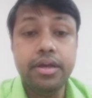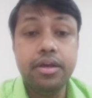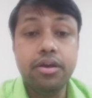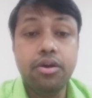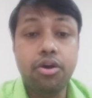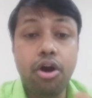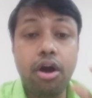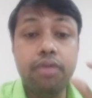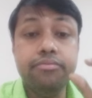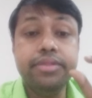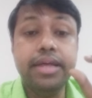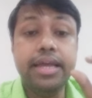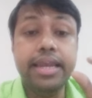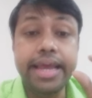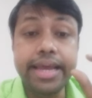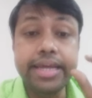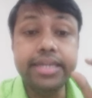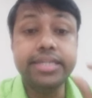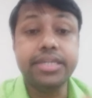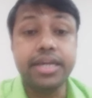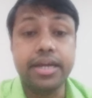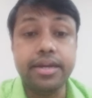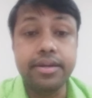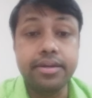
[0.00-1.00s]
of the
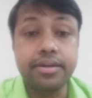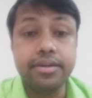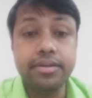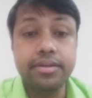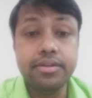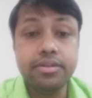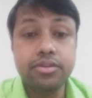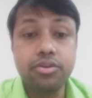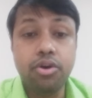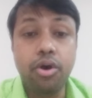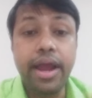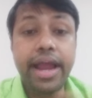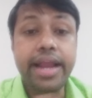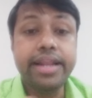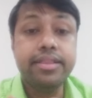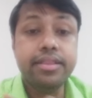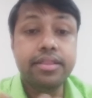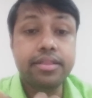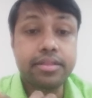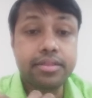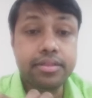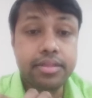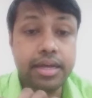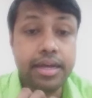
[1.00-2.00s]
lesion, where
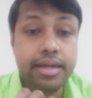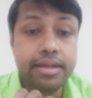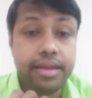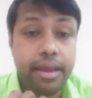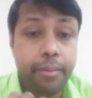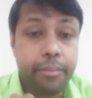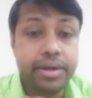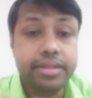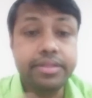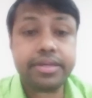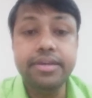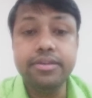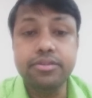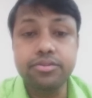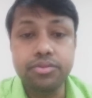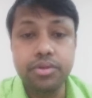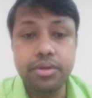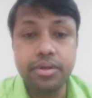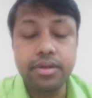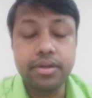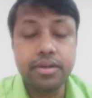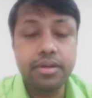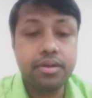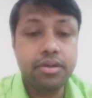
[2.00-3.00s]
everything is,
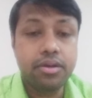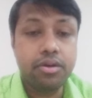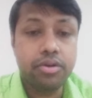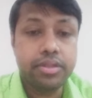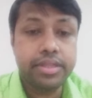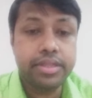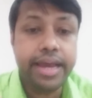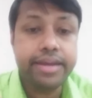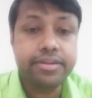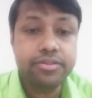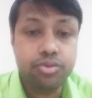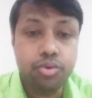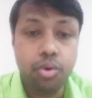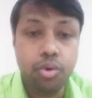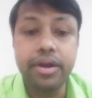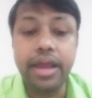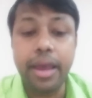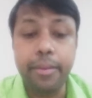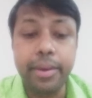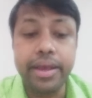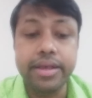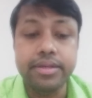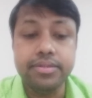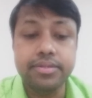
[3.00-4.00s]
there is no
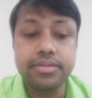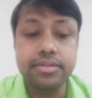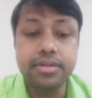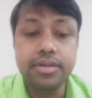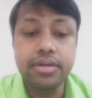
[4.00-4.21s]
damage.